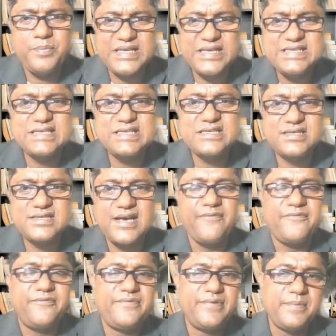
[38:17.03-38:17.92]
basic
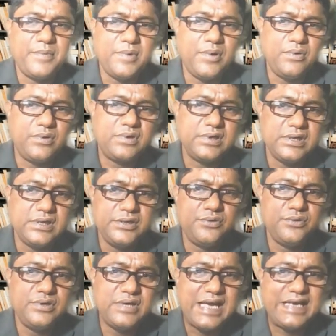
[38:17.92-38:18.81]
stuff about
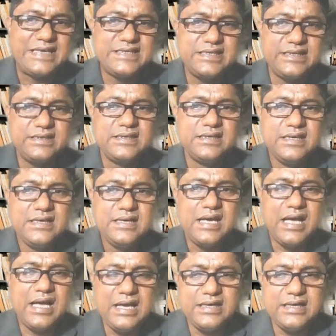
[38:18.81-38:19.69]
writing,
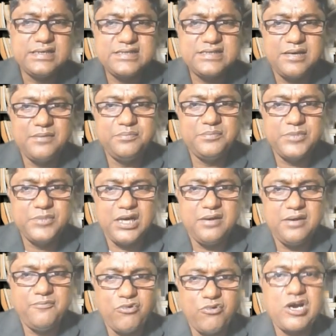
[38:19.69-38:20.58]
and some
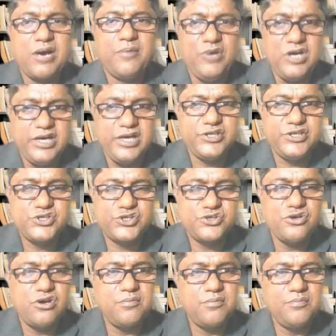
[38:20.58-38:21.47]
vocabulary,
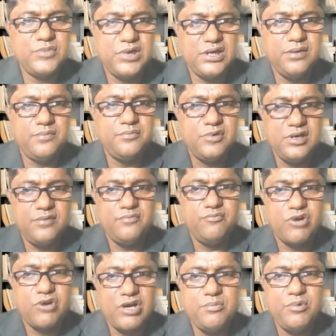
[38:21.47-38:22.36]
strong
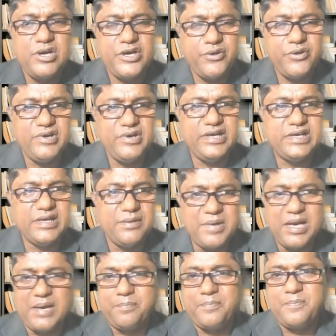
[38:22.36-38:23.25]
vocabulary we
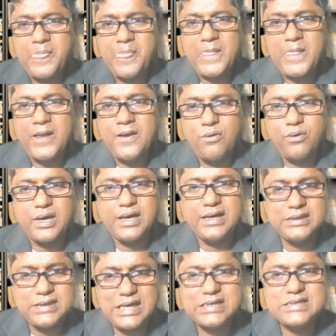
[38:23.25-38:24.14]
develop.
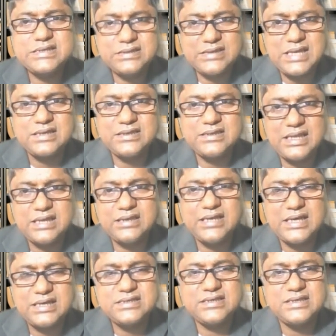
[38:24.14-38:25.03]
Okay,
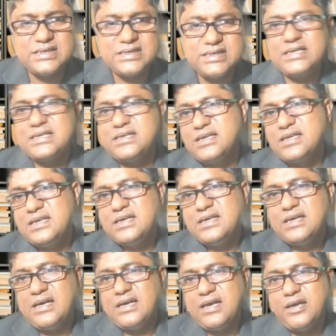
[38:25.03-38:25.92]
that's needed.
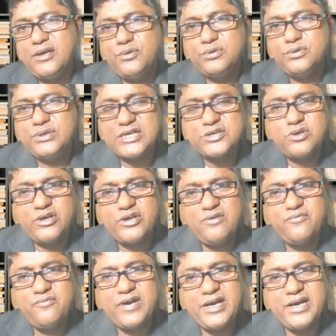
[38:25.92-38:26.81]
That's what
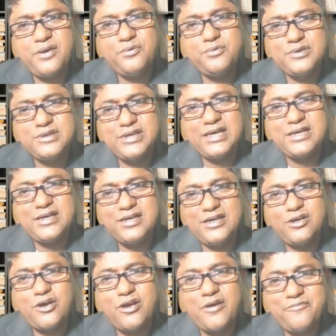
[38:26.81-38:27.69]
you will find out, that
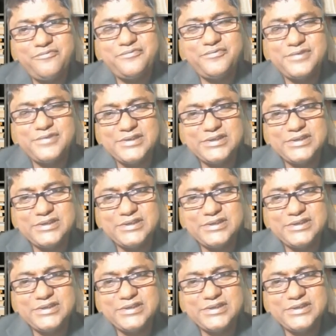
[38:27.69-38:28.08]
a lot of